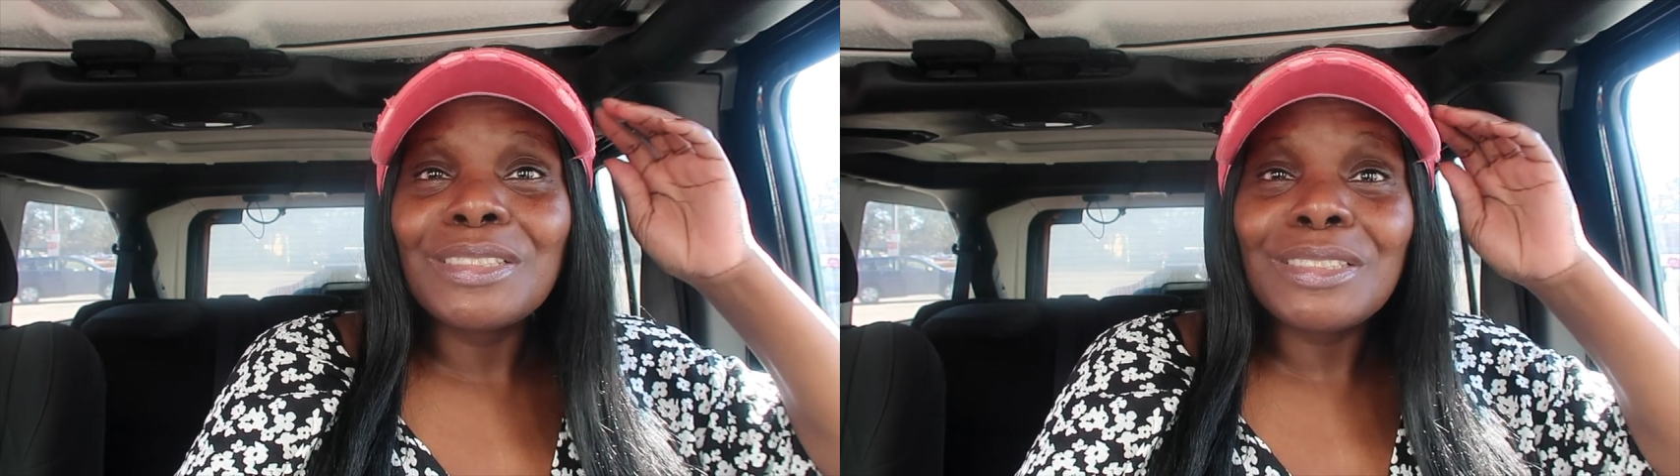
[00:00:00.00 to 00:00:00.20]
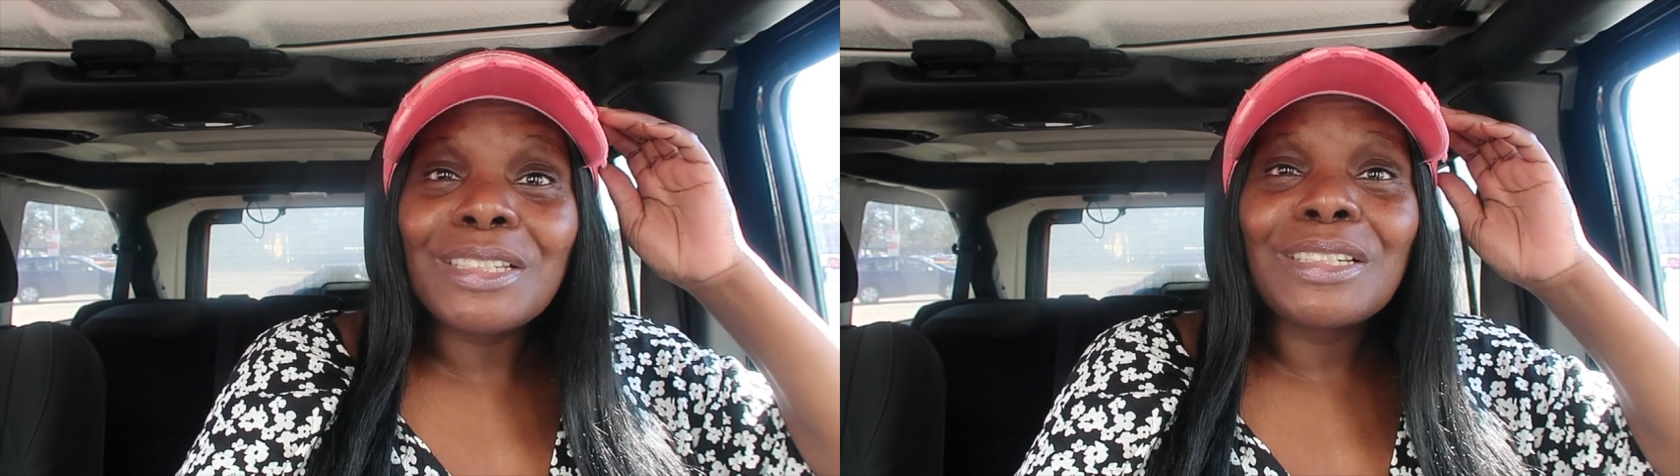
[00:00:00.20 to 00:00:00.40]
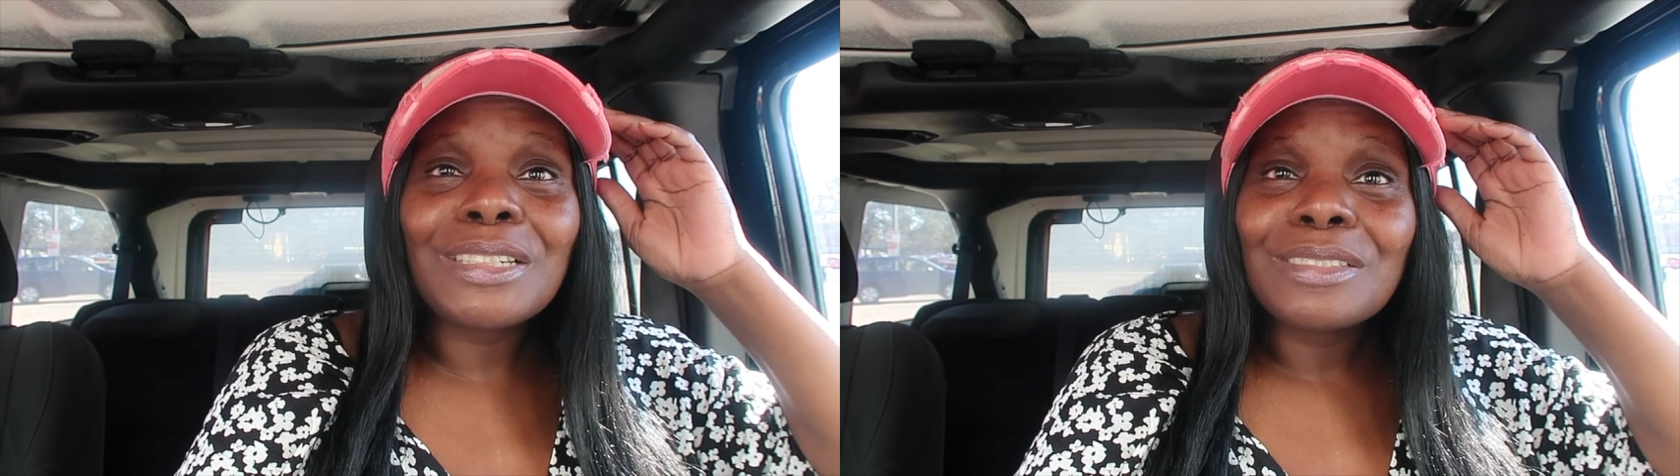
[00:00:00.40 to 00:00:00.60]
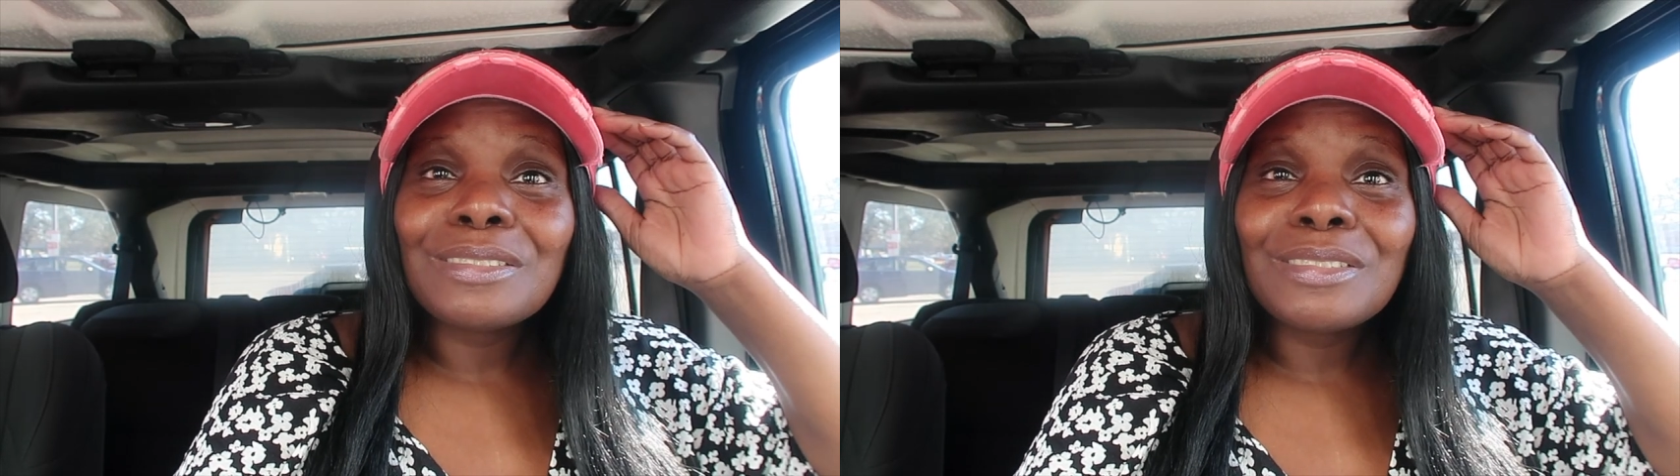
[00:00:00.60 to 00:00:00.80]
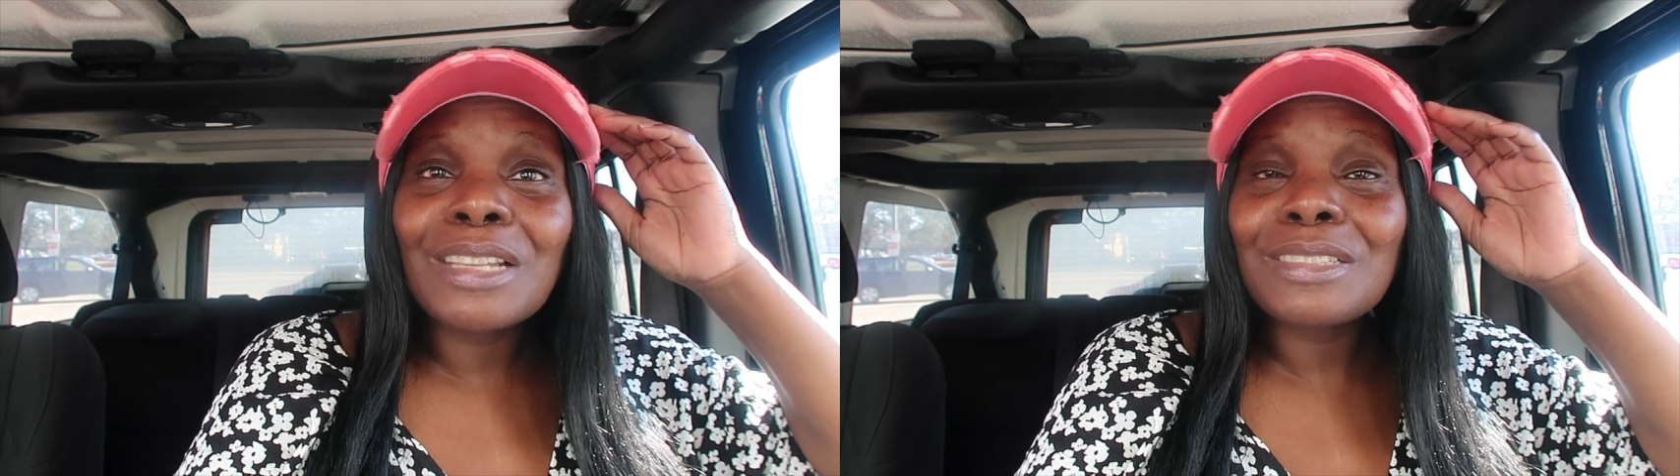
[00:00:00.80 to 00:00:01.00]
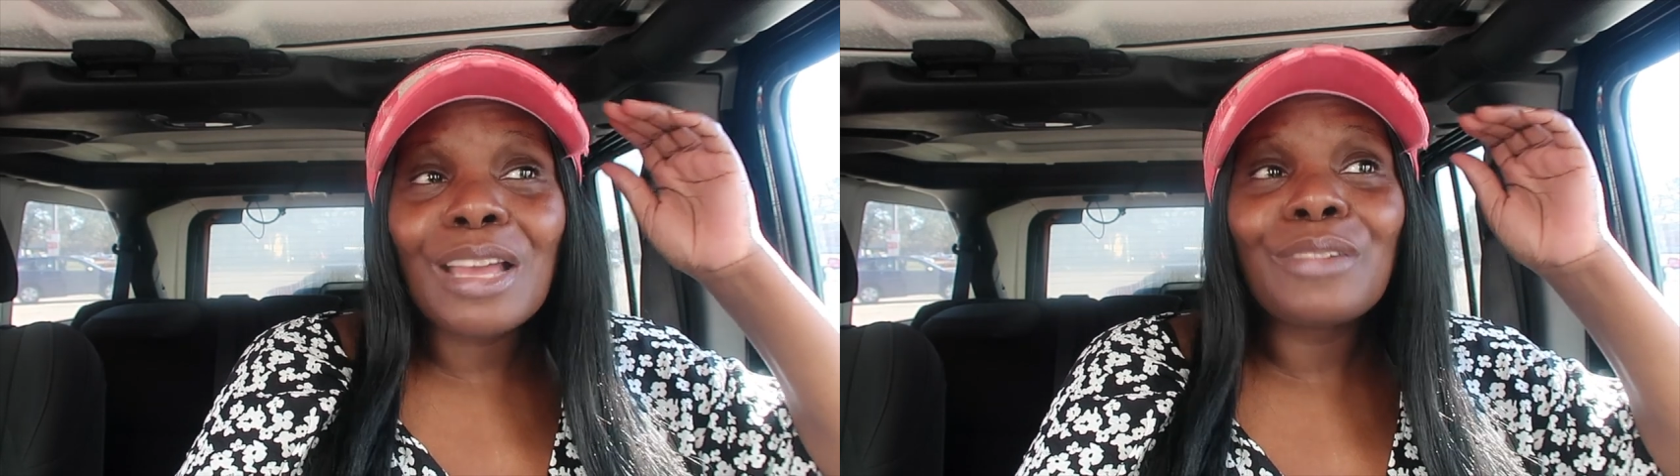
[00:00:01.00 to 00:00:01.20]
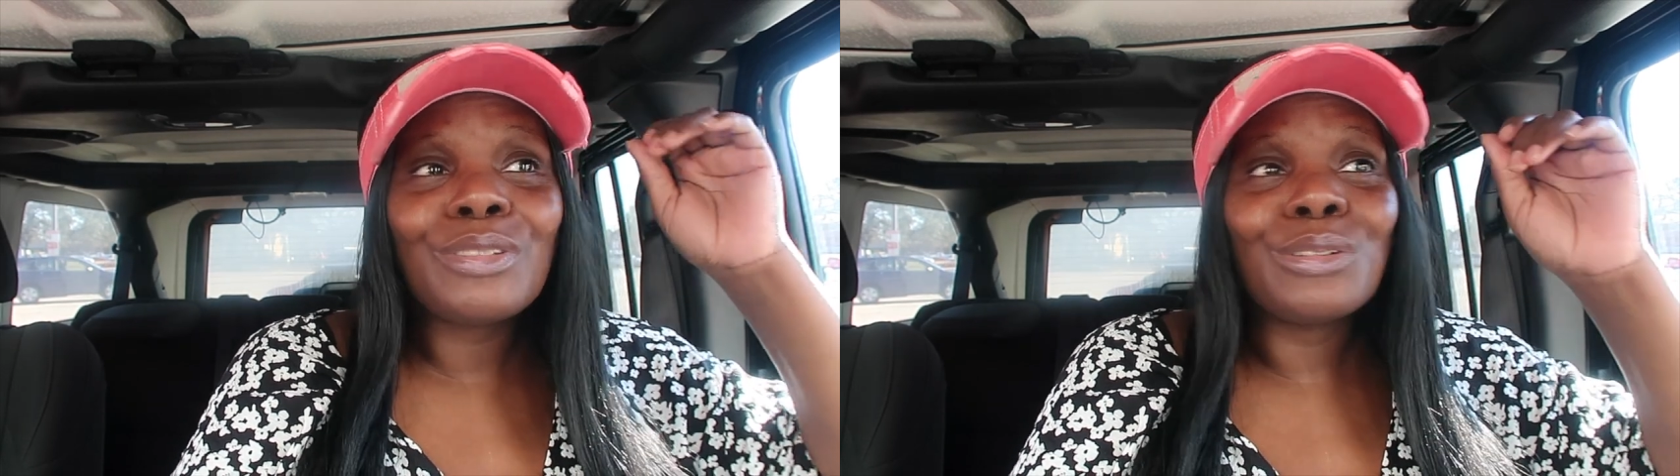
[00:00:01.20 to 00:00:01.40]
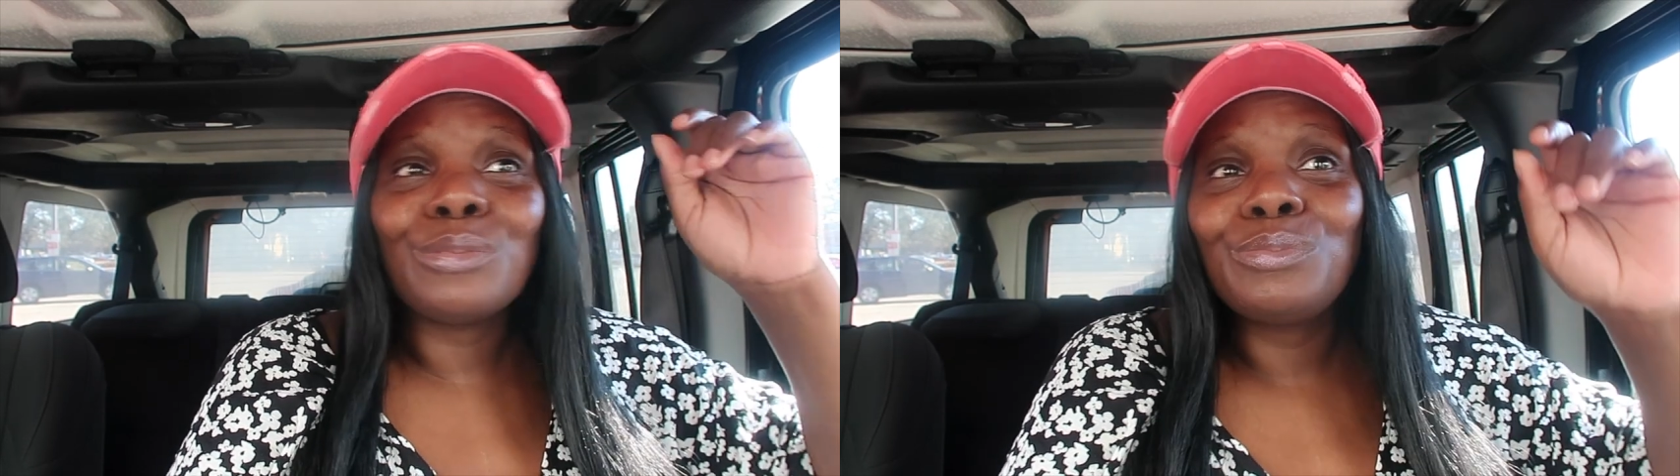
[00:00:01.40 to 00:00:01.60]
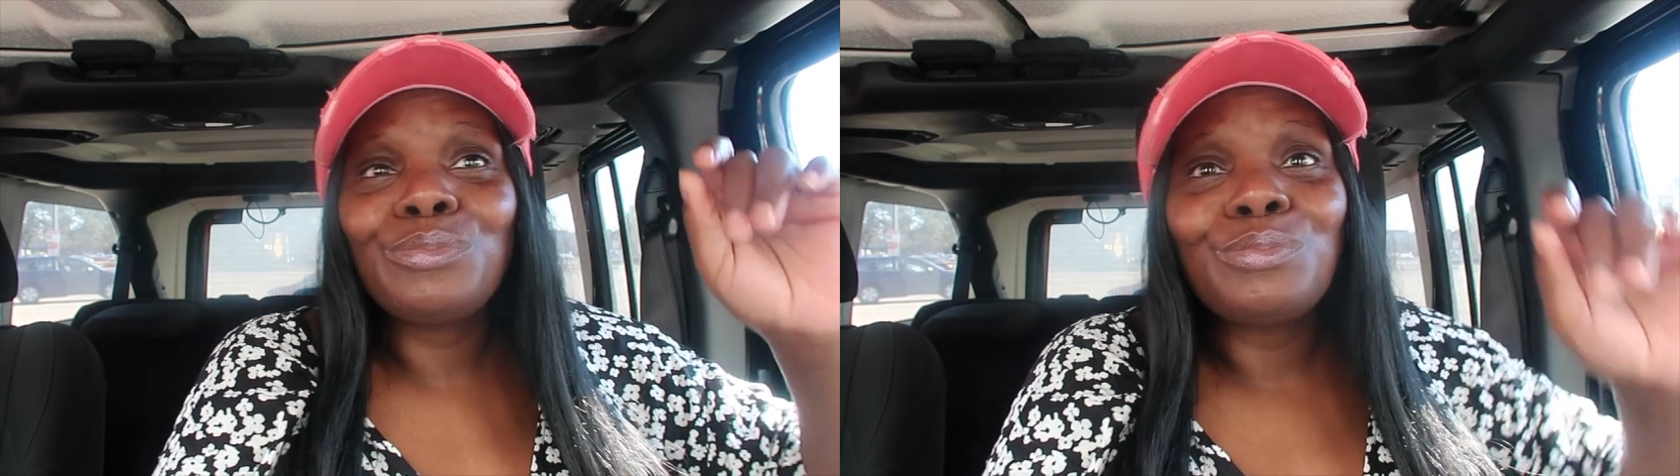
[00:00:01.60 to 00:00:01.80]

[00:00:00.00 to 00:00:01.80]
did it. That's how I feel.